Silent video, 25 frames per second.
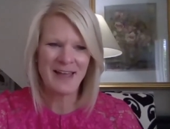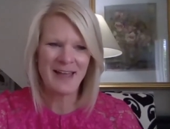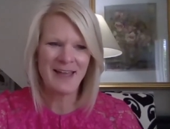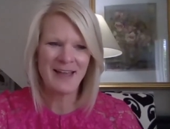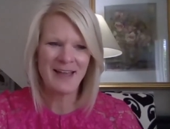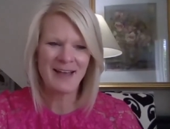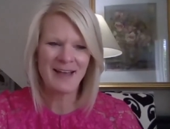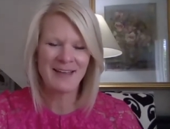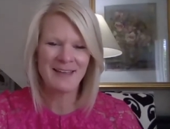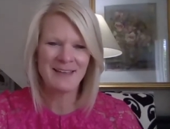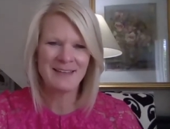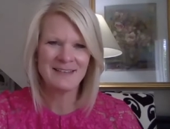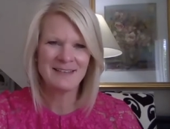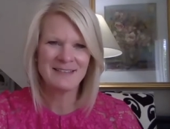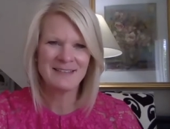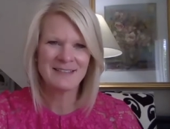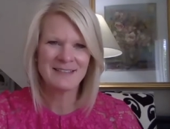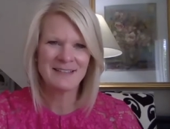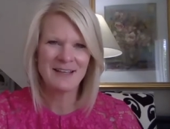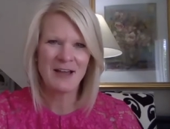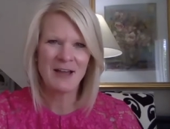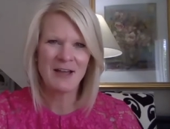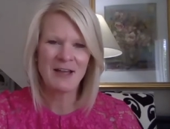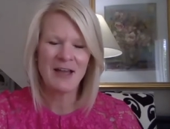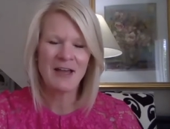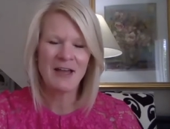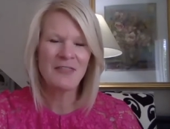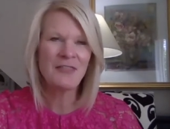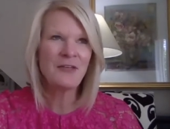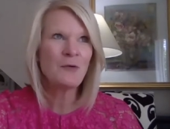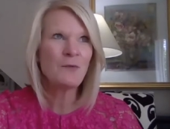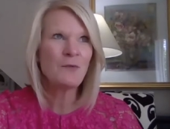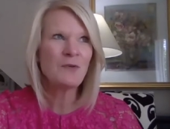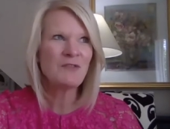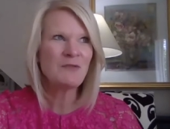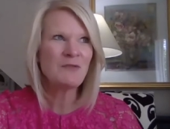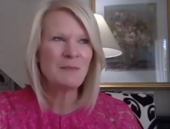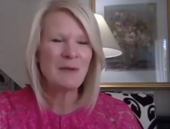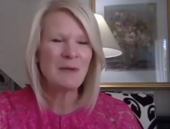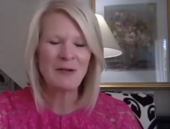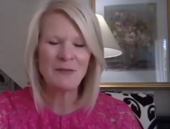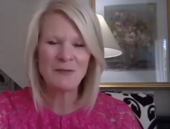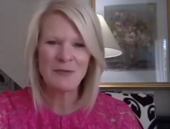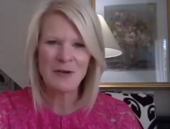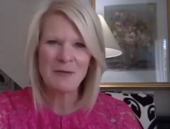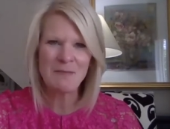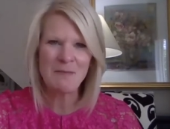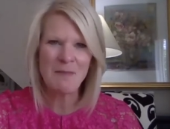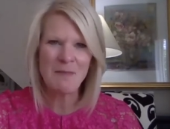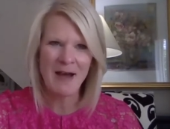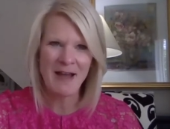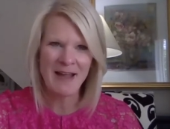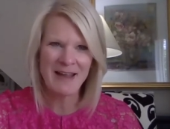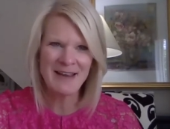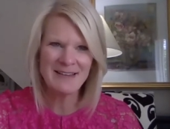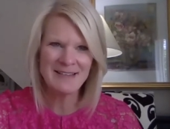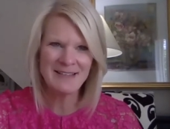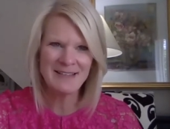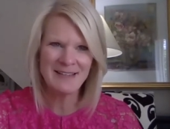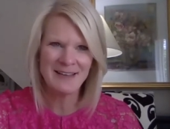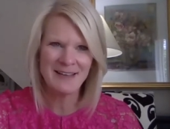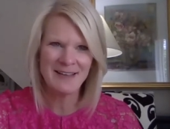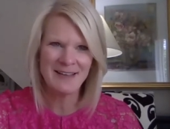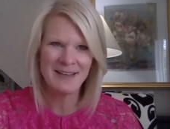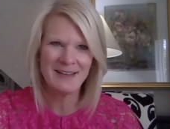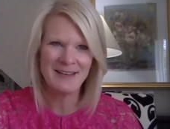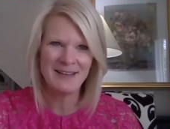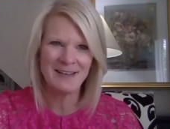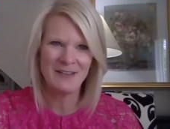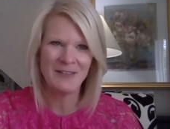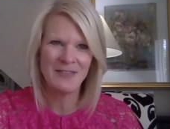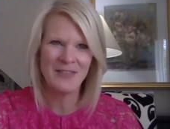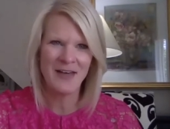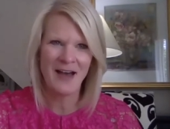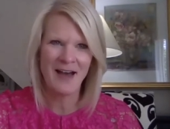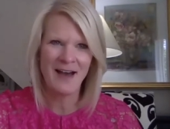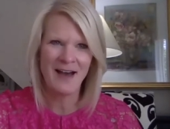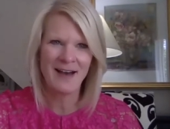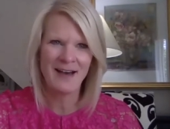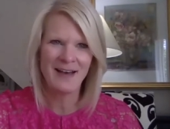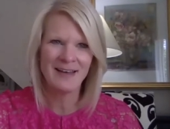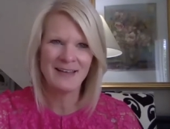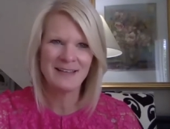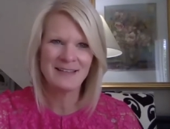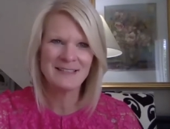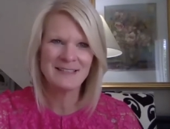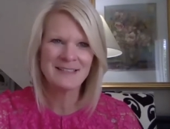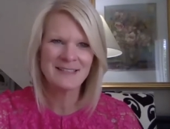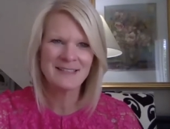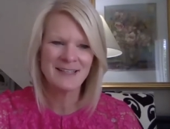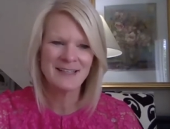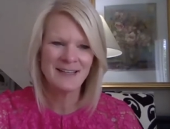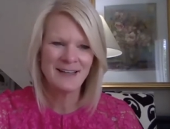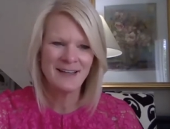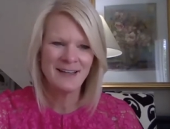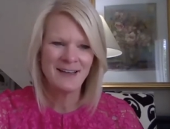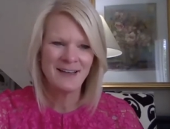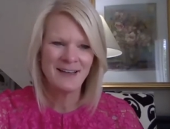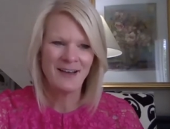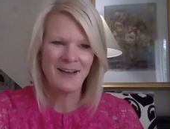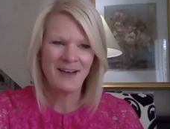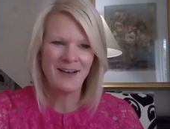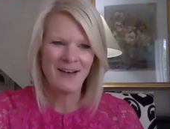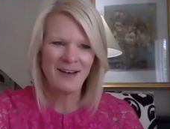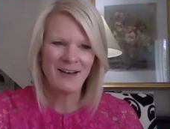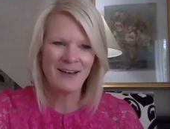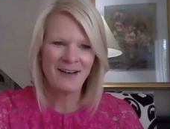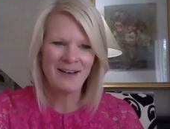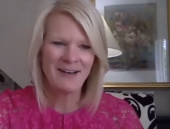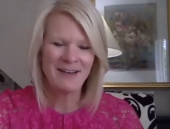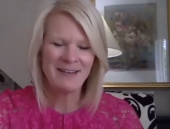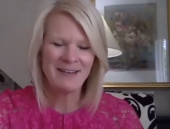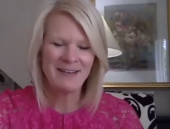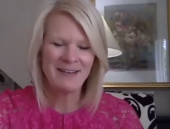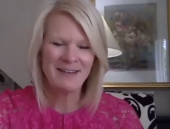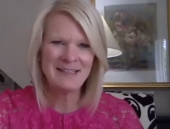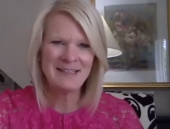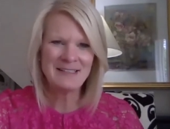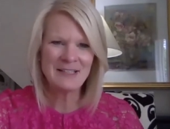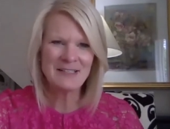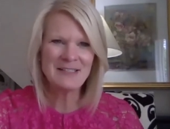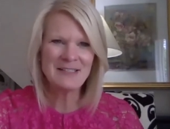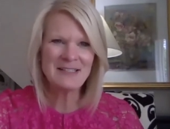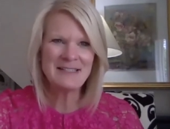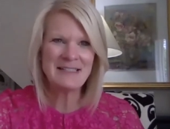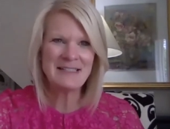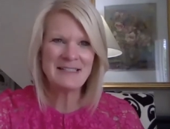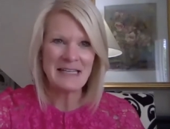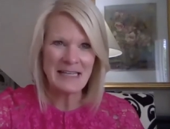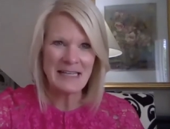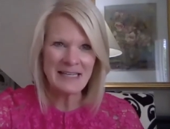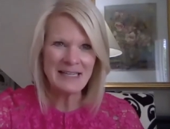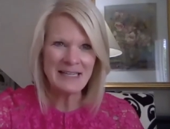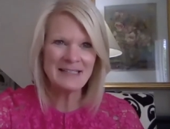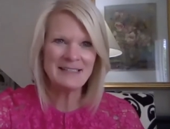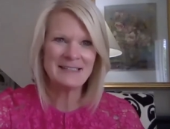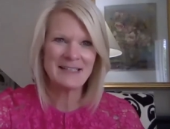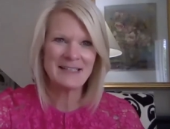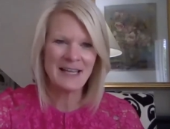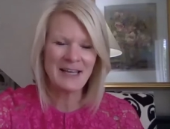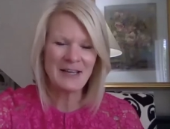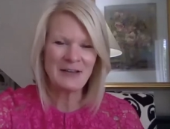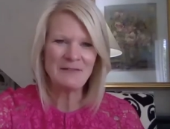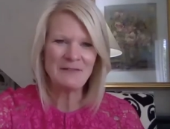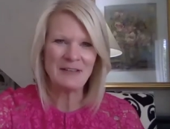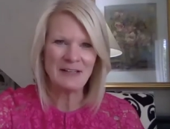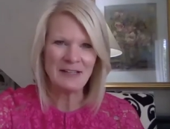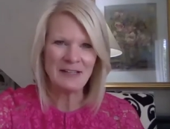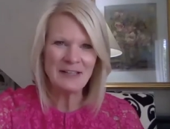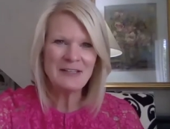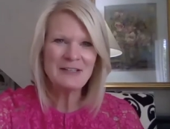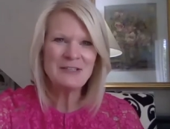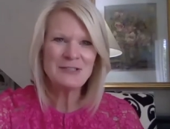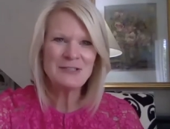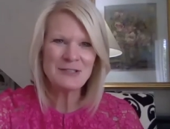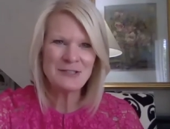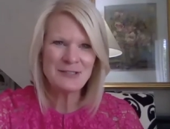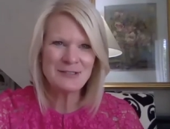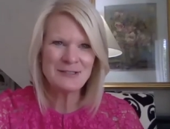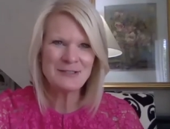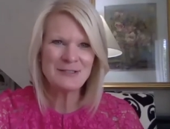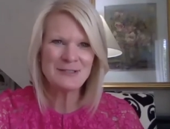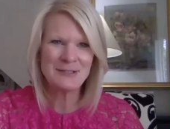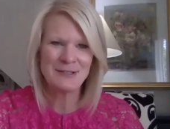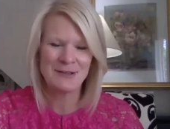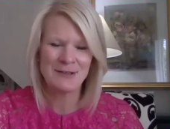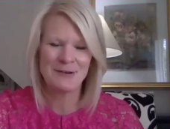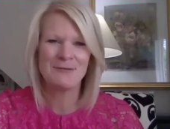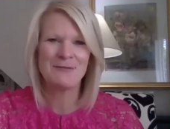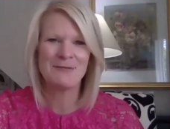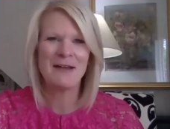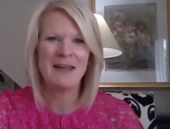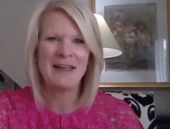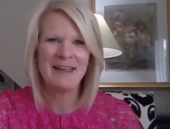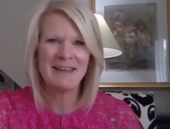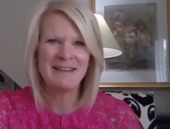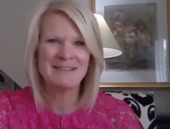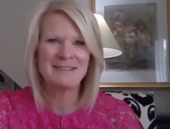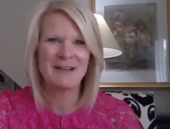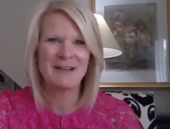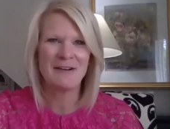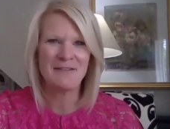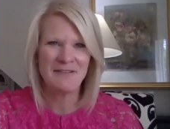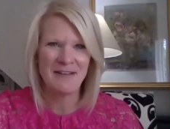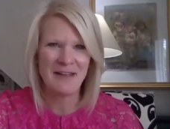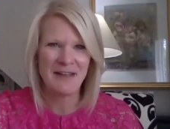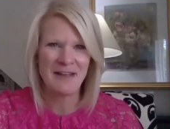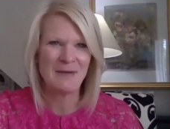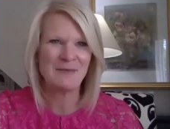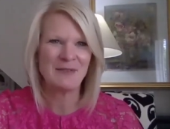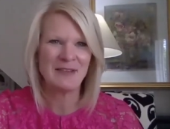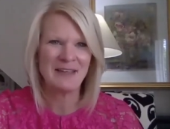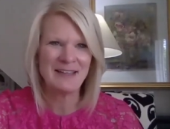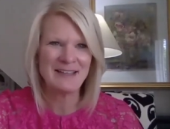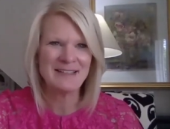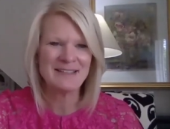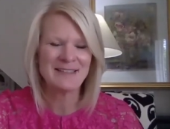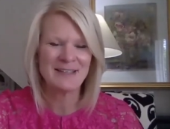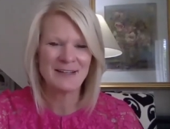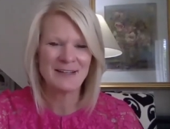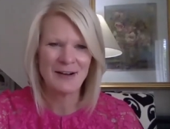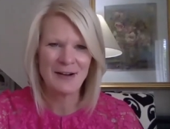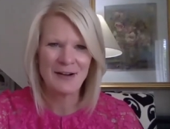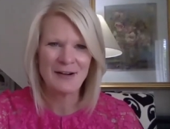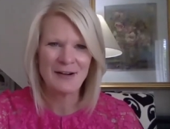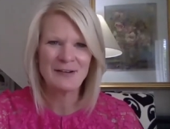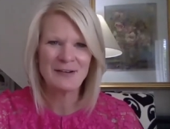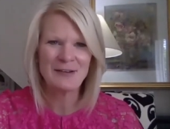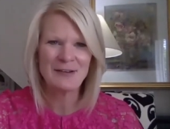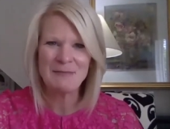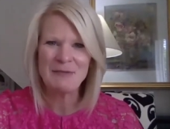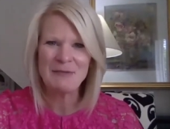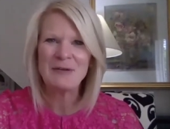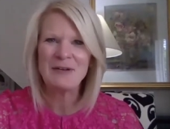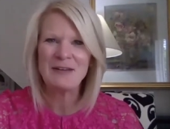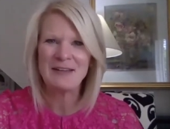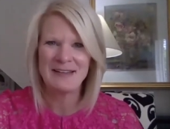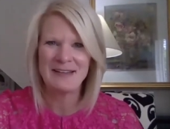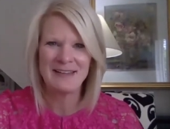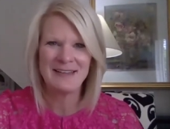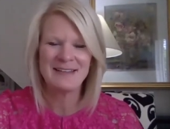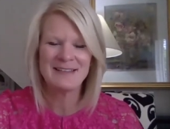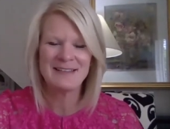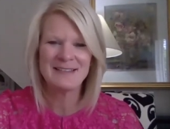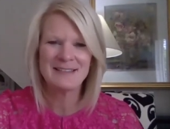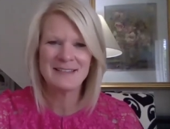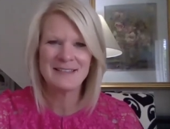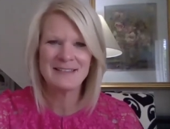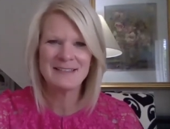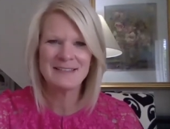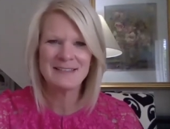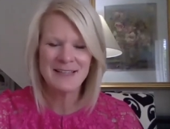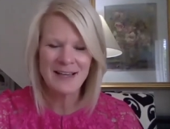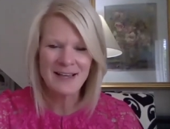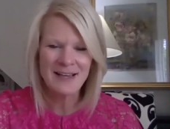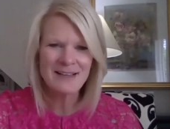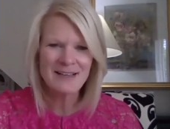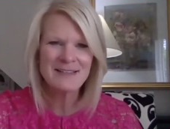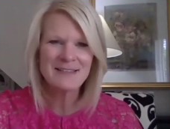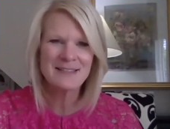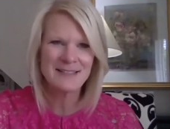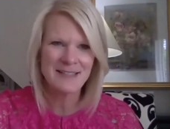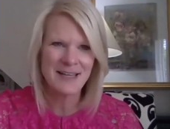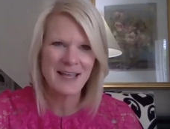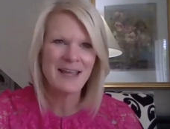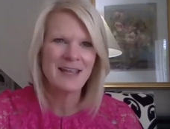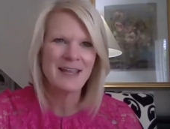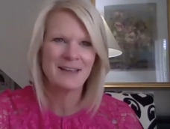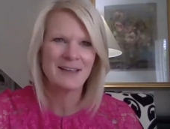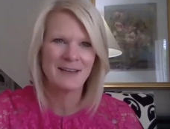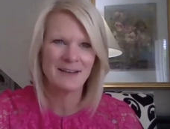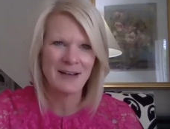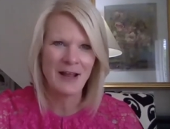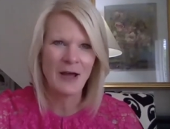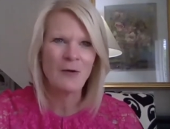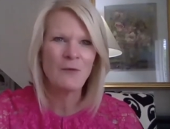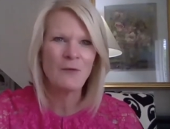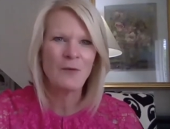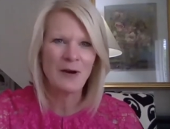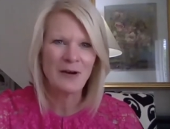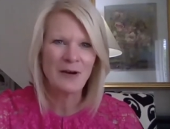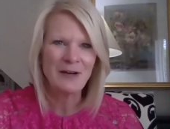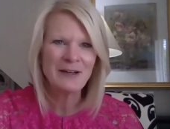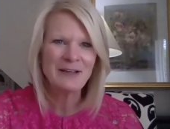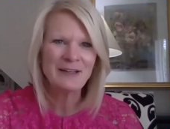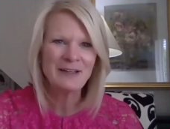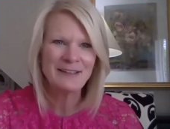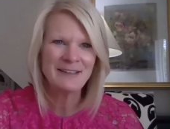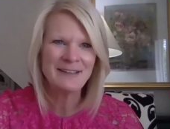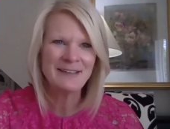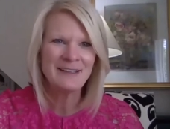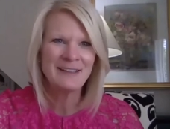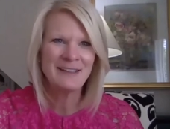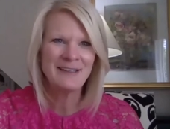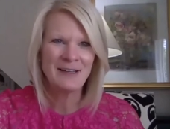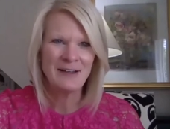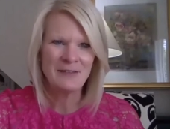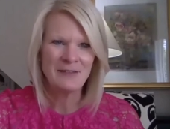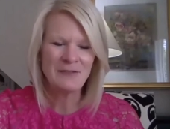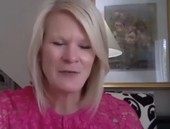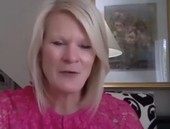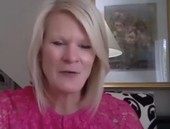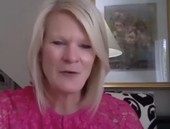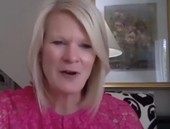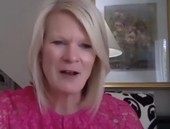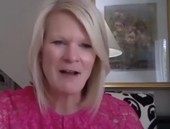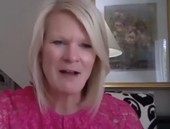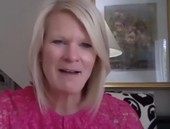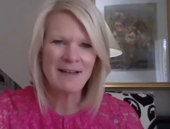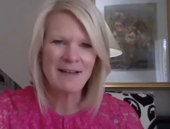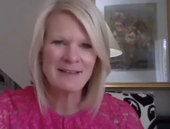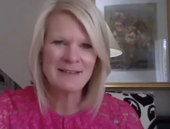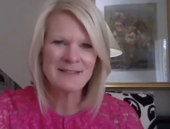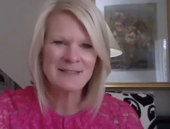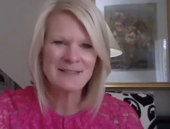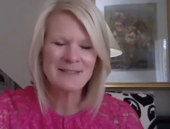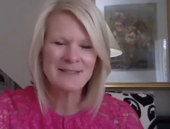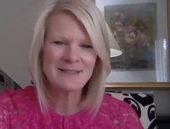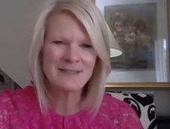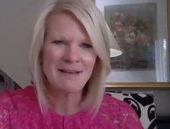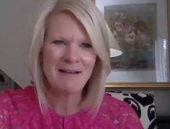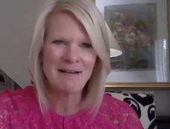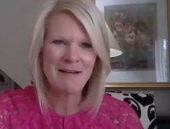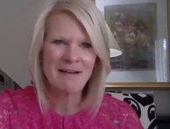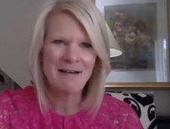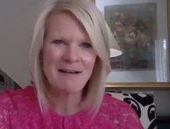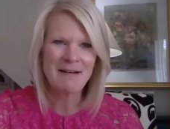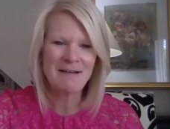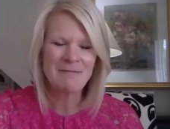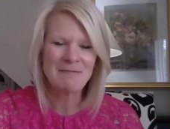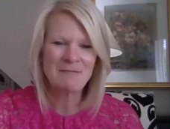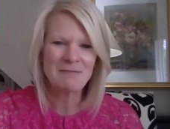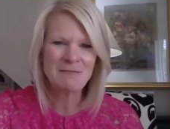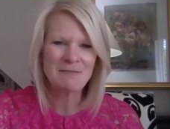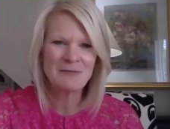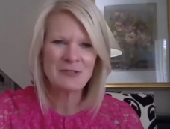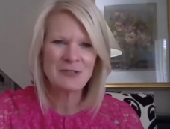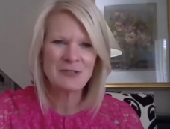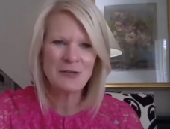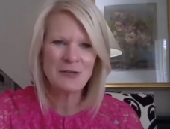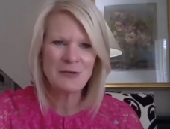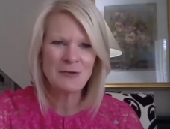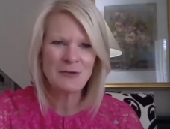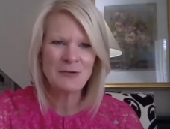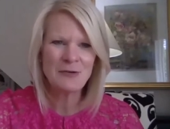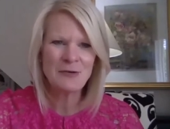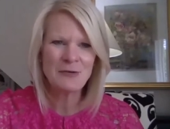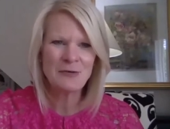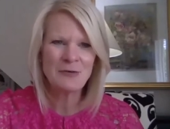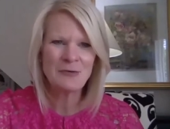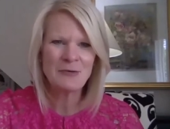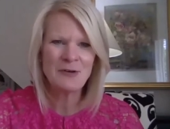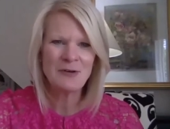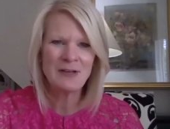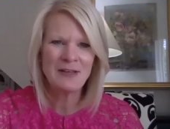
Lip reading: And I think we've been reminded that it does indeed take a village to raise our families and our communities. It does take a network for us to